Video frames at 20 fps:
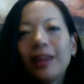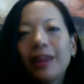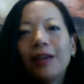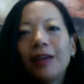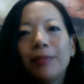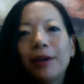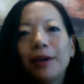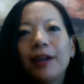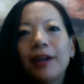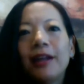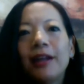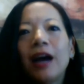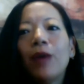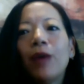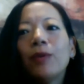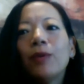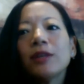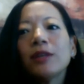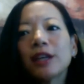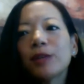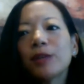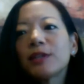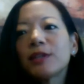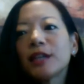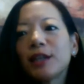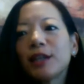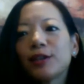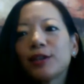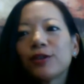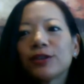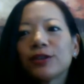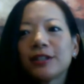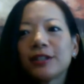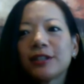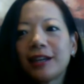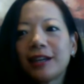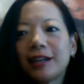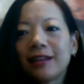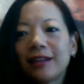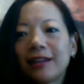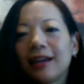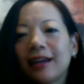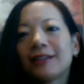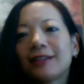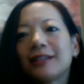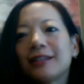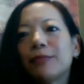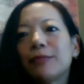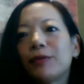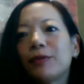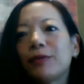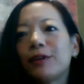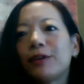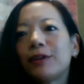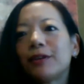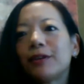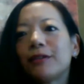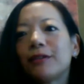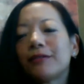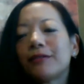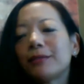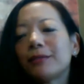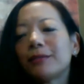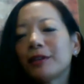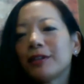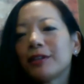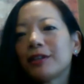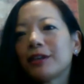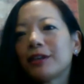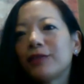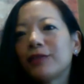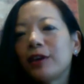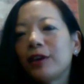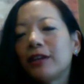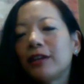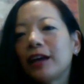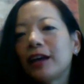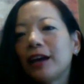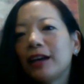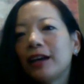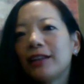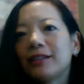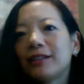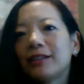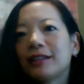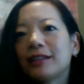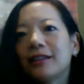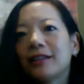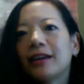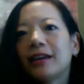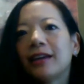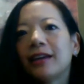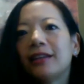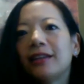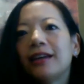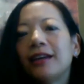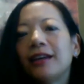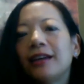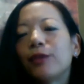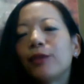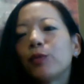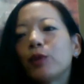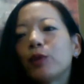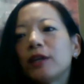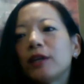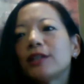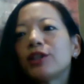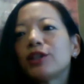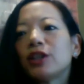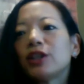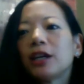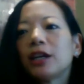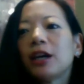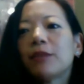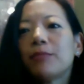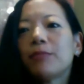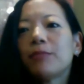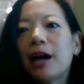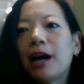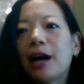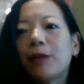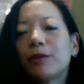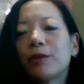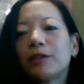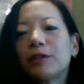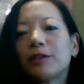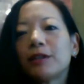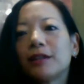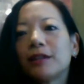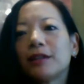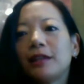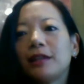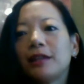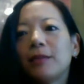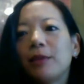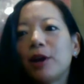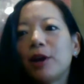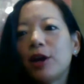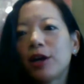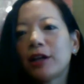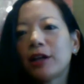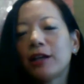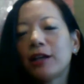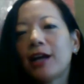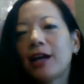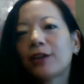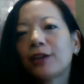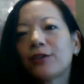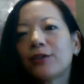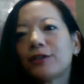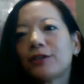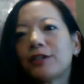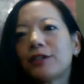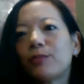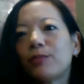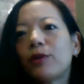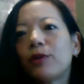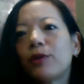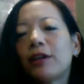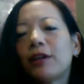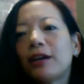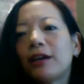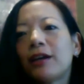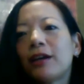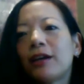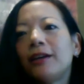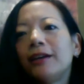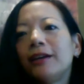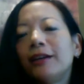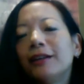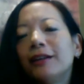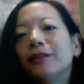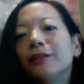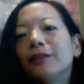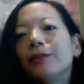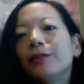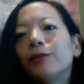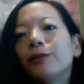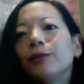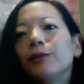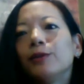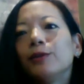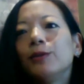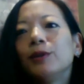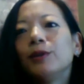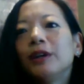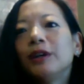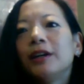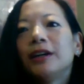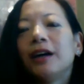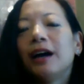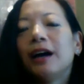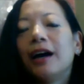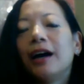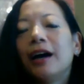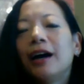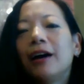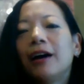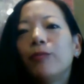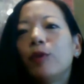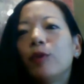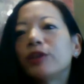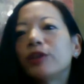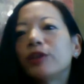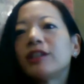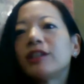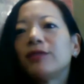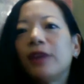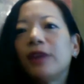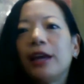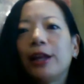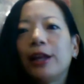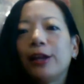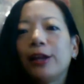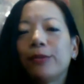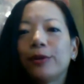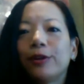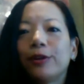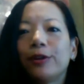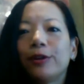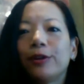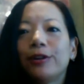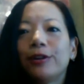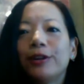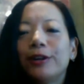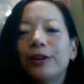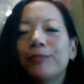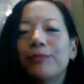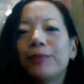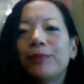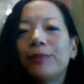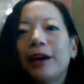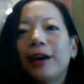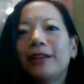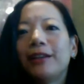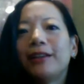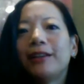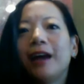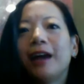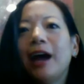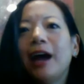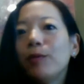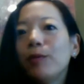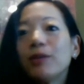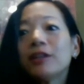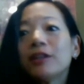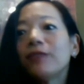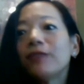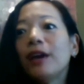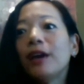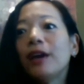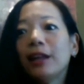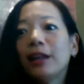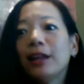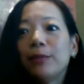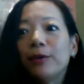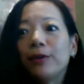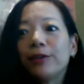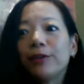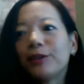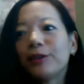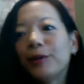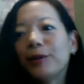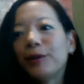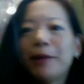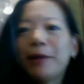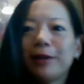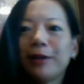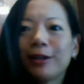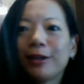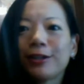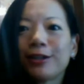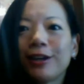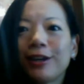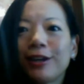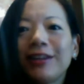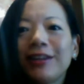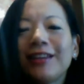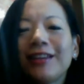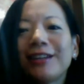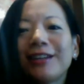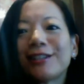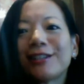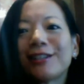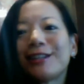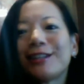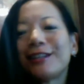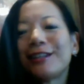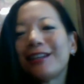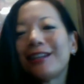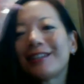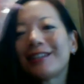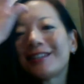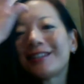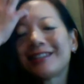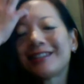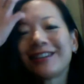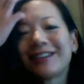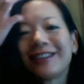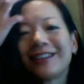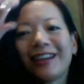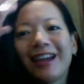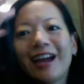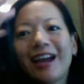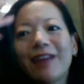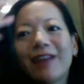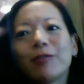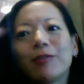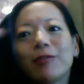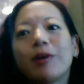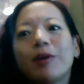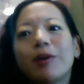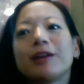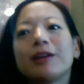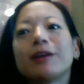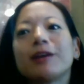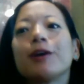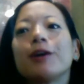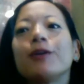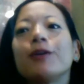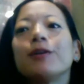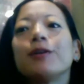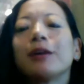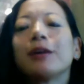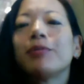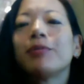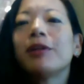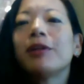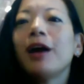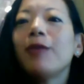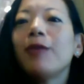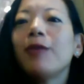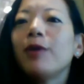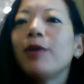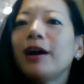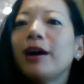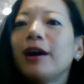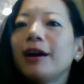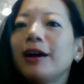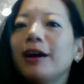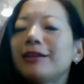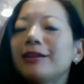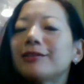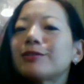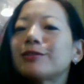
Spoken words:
but I always thought it was interesting that some of the stuff online said that the reason she didn't come back was that the American actress Sabrina Lu wasn't available. But I was available, so I'm not sure. I think they just didn't necessarily have a way to go, like plot-wise,